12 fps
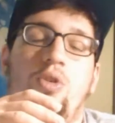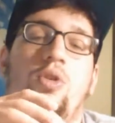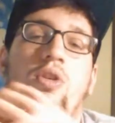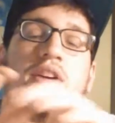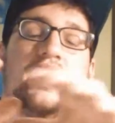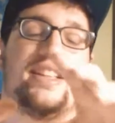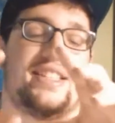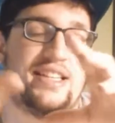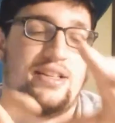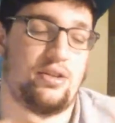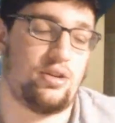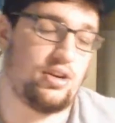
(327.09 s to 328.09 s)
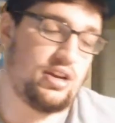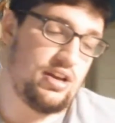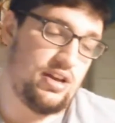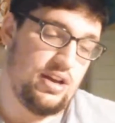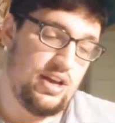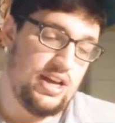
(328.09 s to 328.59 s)
Or it either
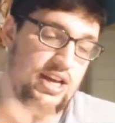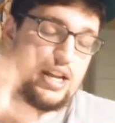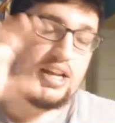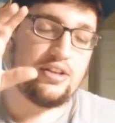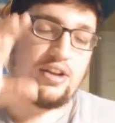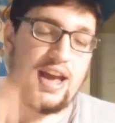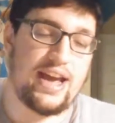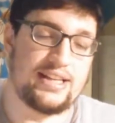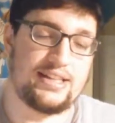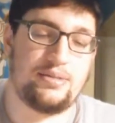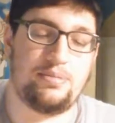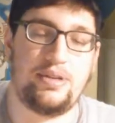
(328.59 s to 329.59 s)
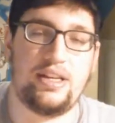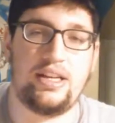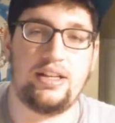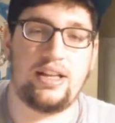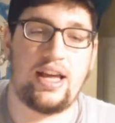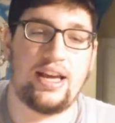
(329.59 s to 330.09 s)
has to
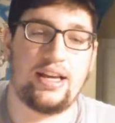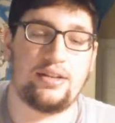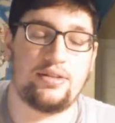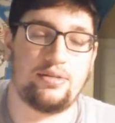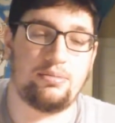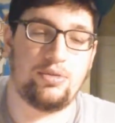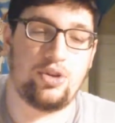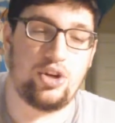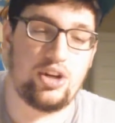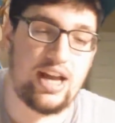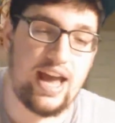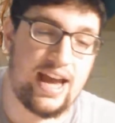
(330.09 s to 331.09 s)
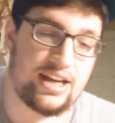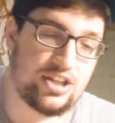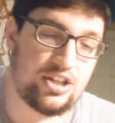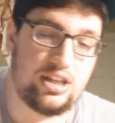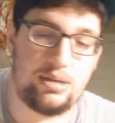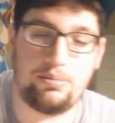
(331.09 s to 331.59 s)
be like some good
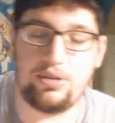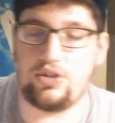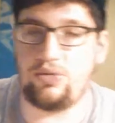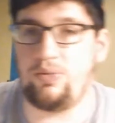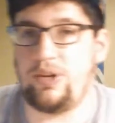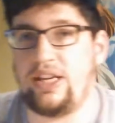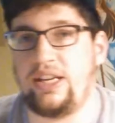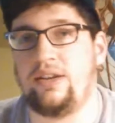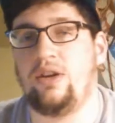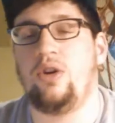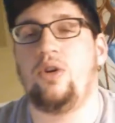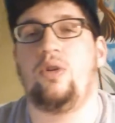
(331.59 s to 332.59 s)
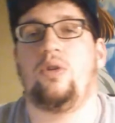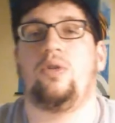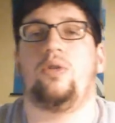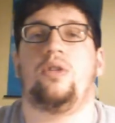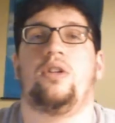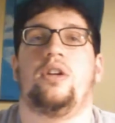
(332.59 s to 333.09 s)
action in between,
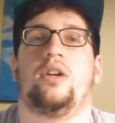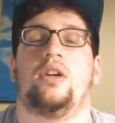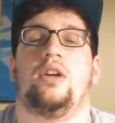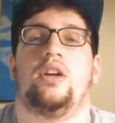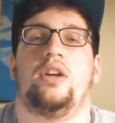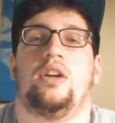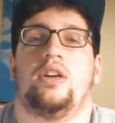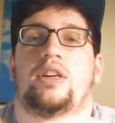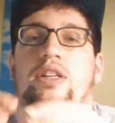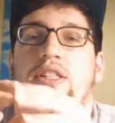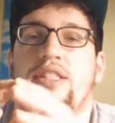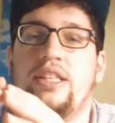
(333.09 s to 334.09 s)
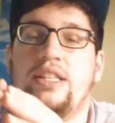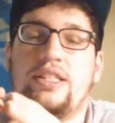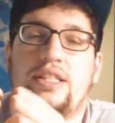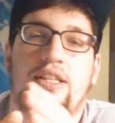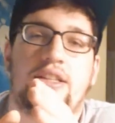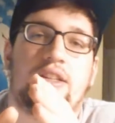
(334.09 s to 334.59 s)
or
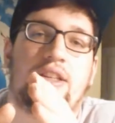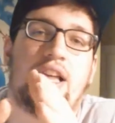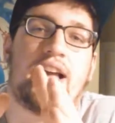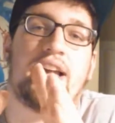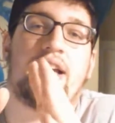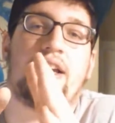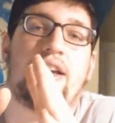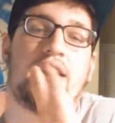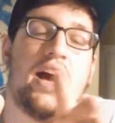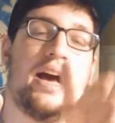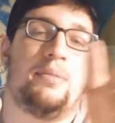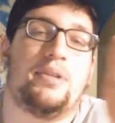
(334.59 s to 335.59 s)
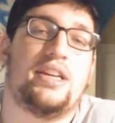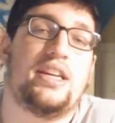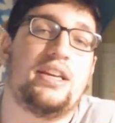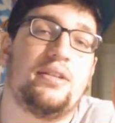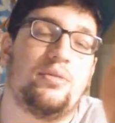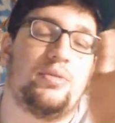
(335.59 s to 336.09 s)
consistent like
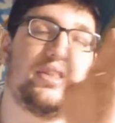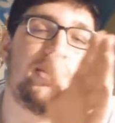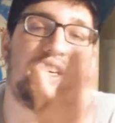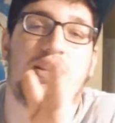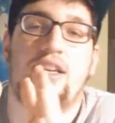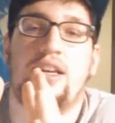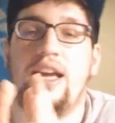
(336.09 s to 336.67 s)
comedy within it.